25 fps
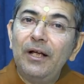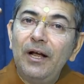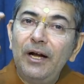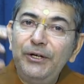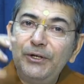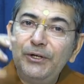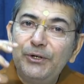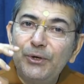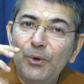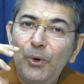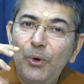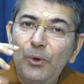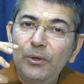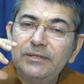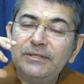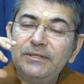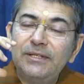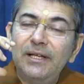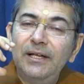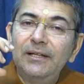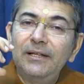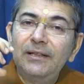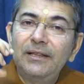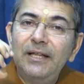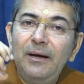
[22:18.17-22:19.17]
controls
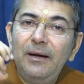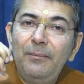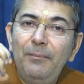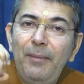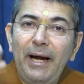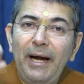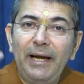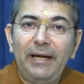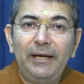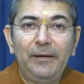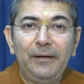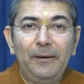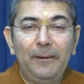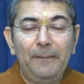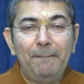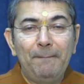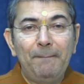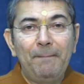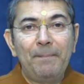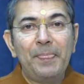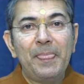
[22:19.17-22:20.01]
the mind.